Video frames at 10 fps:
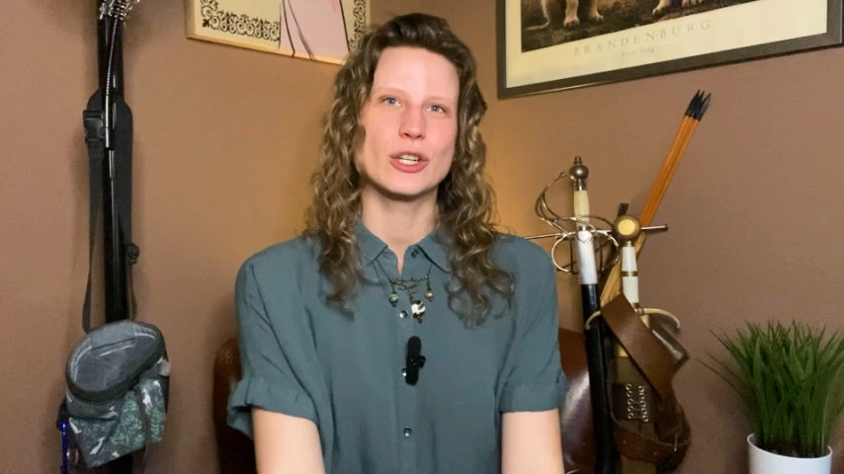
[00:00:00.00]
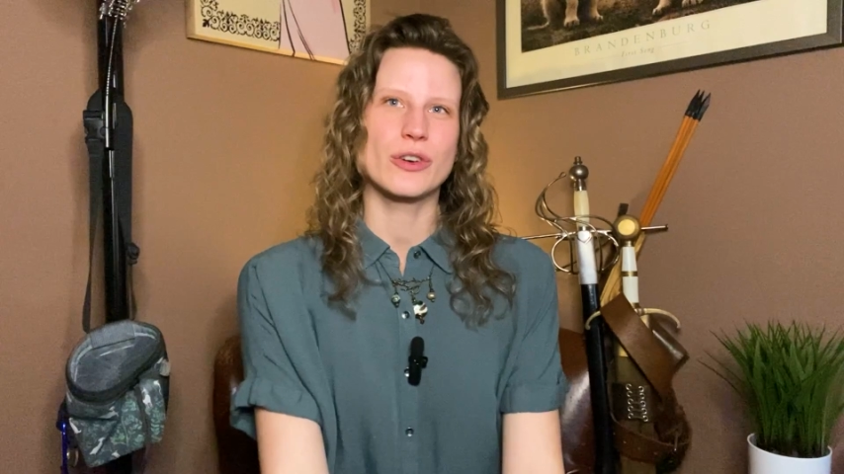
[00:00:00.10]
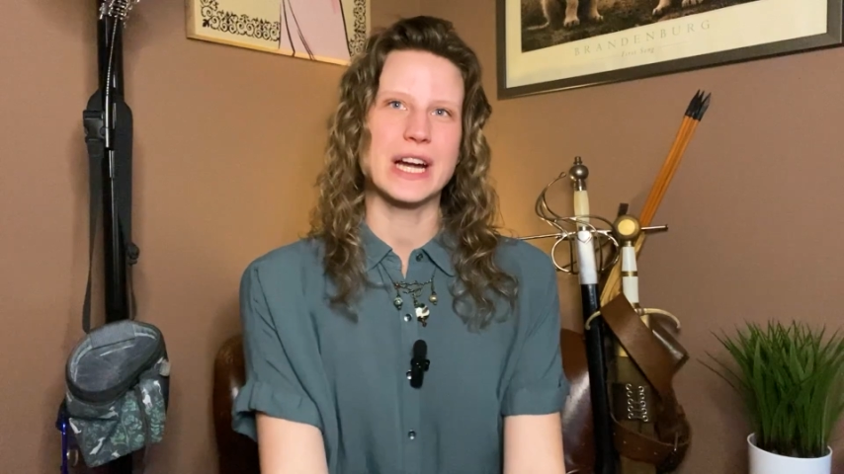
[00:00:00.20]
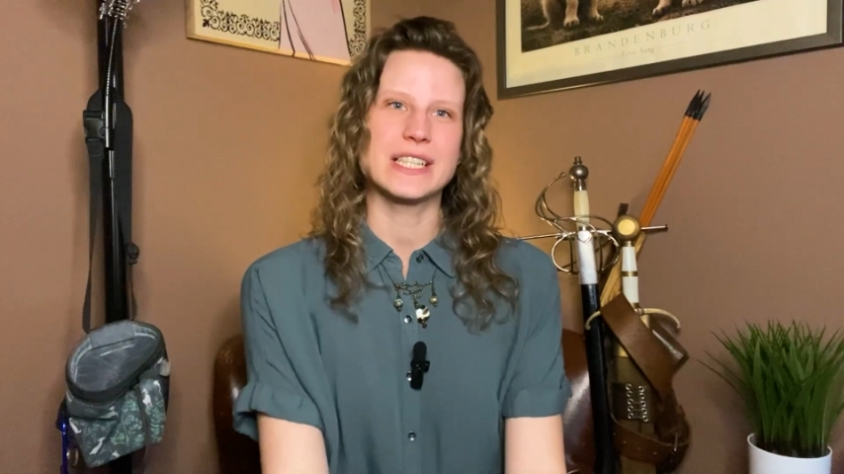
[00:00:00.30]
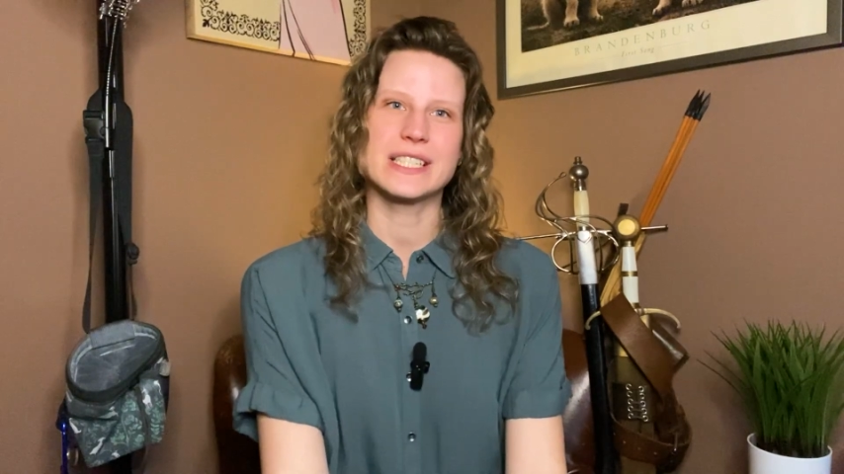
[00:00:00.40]

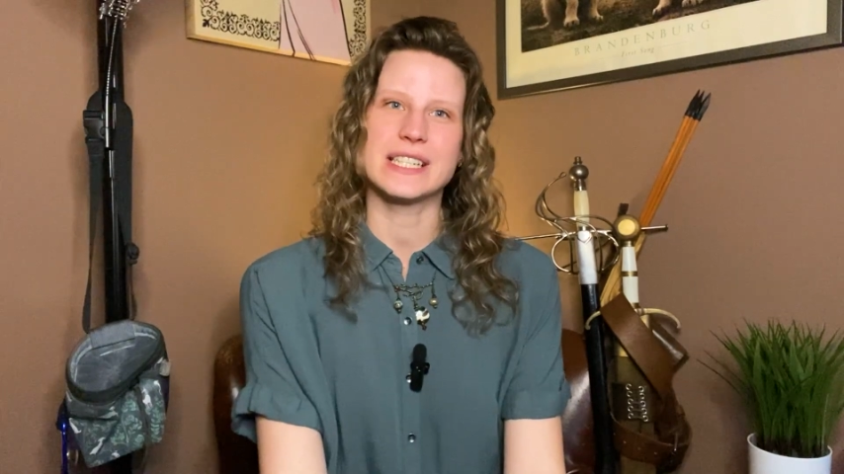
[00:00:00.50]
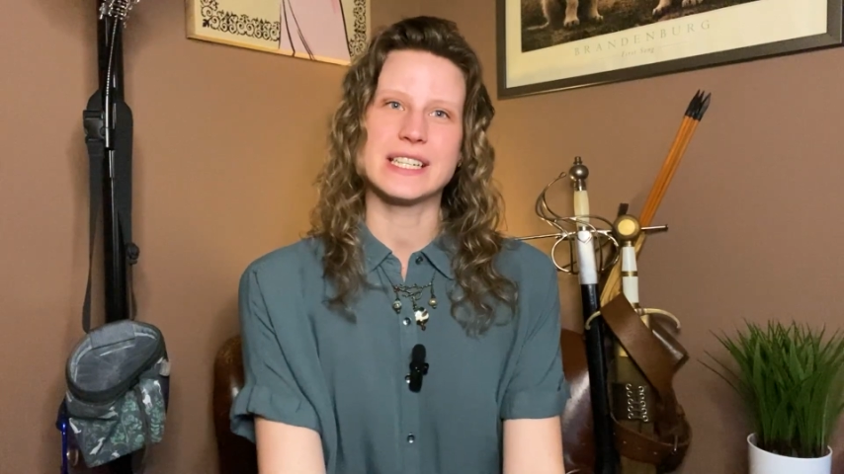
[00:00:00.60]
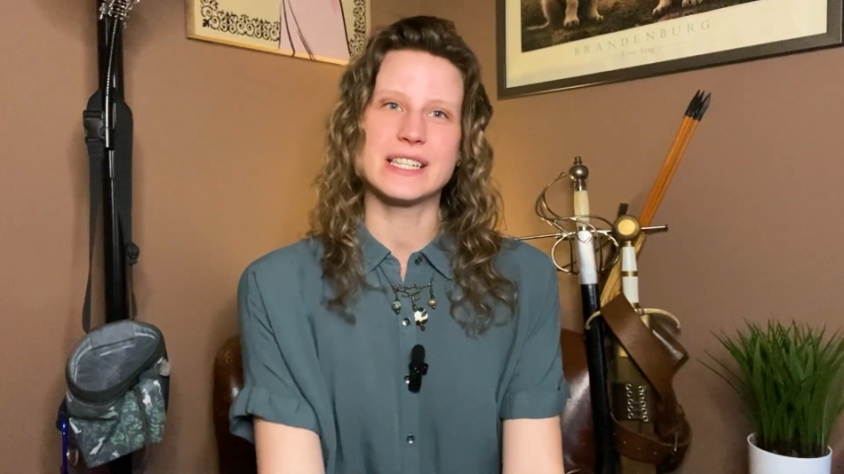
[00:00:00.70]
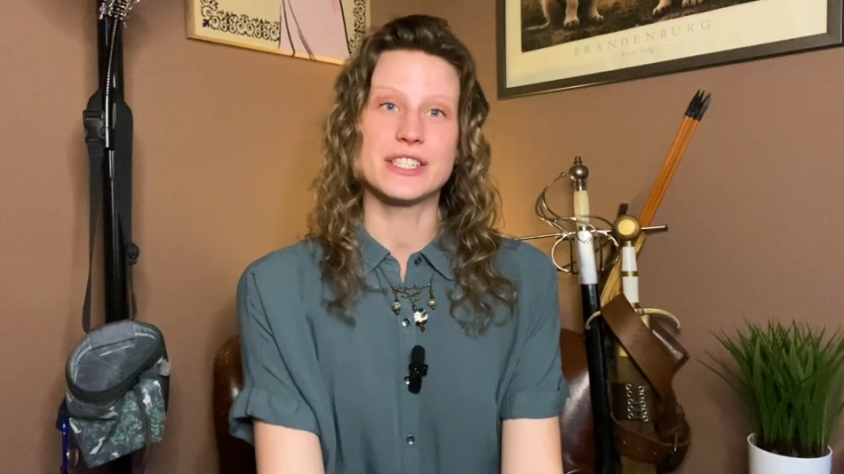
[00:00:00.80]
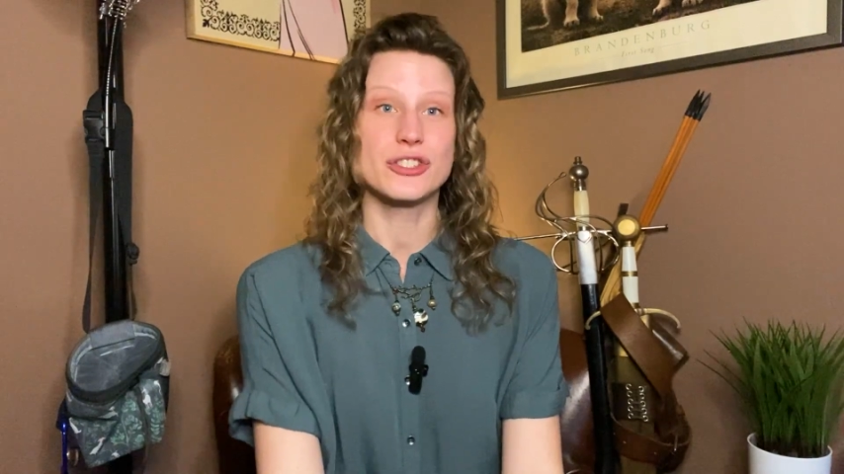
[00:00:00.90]
Grace
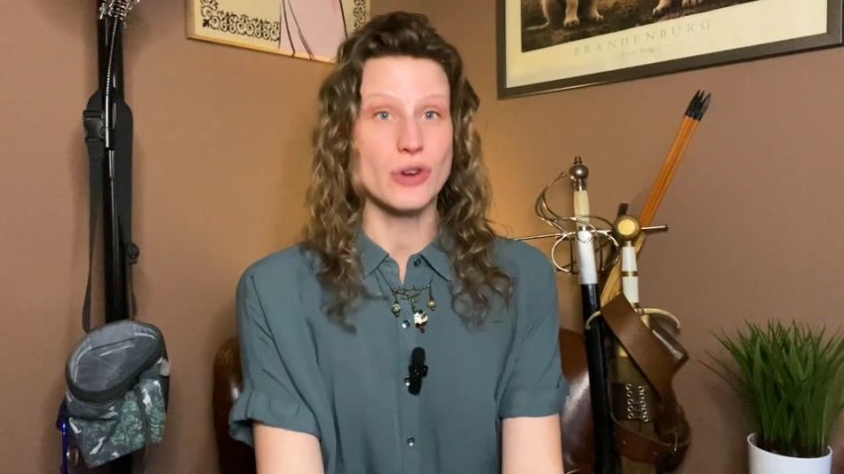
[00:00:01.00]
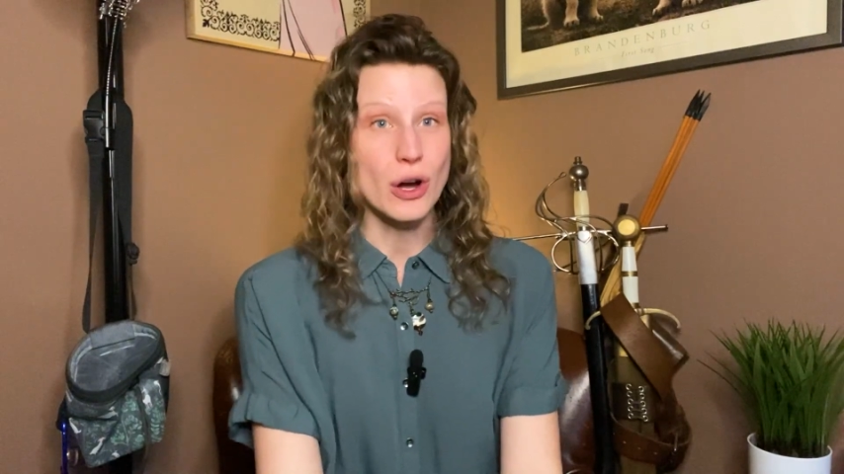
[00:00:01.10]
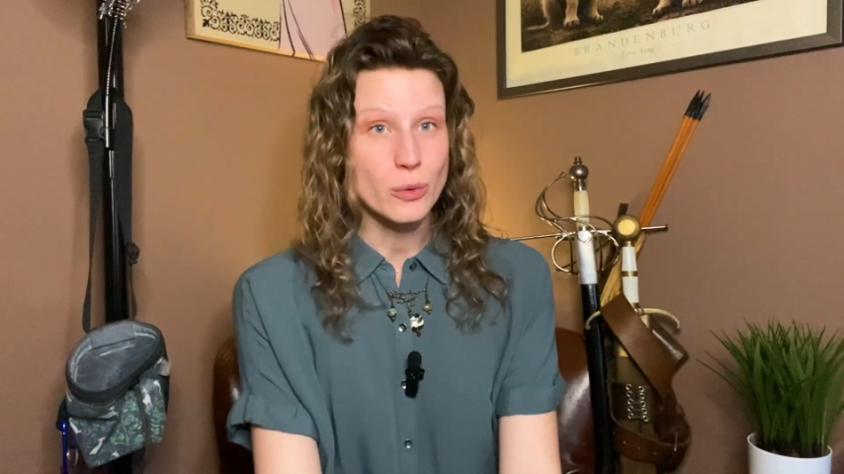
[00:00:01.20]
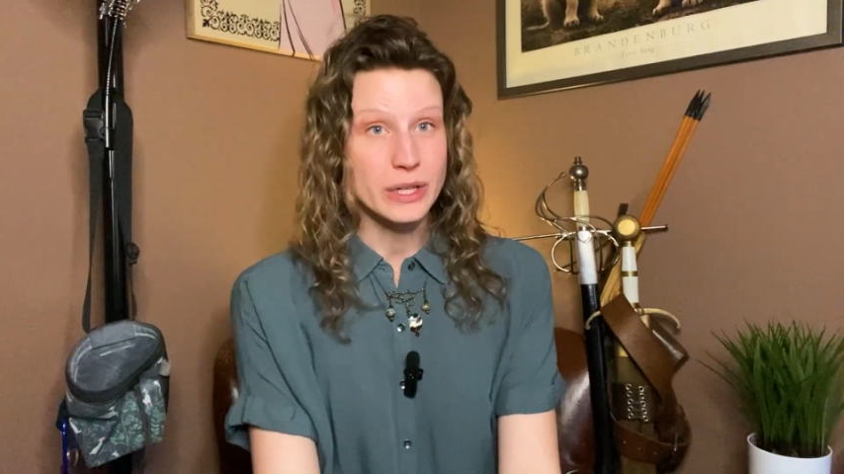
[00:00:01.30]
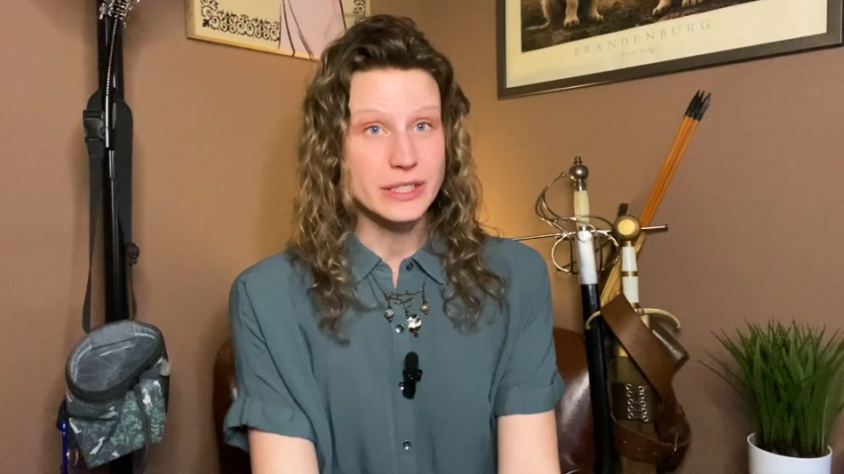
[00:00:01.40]
is
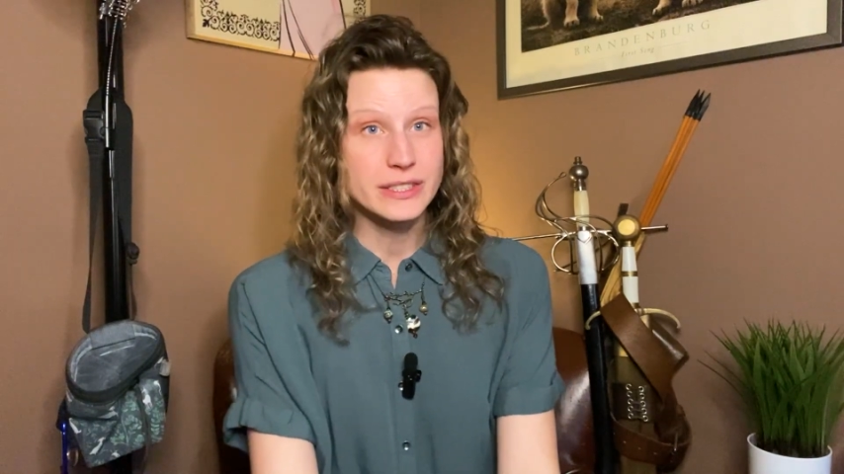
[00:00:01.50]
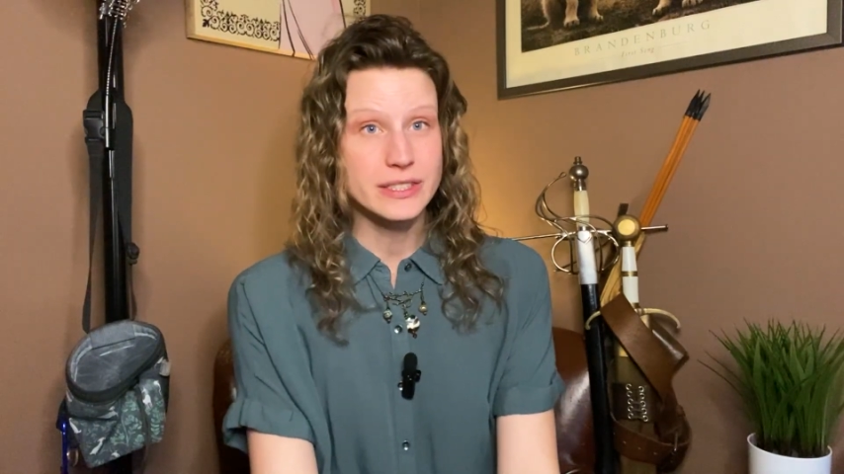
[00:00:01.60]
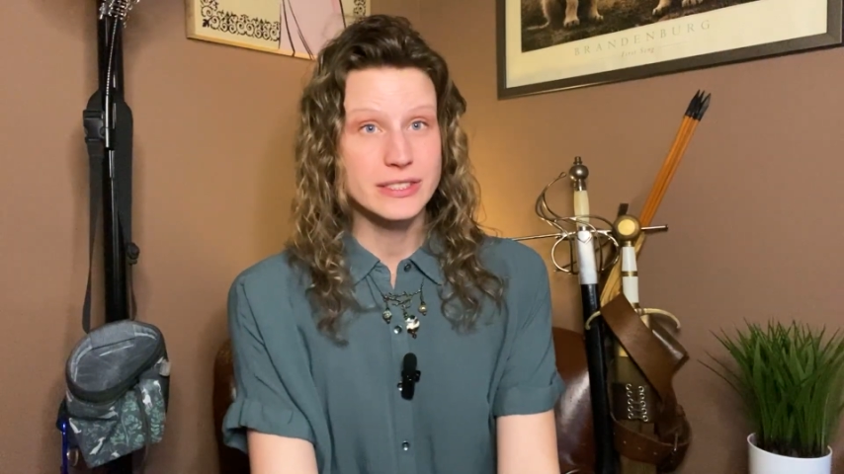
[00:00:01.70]
strong-willed.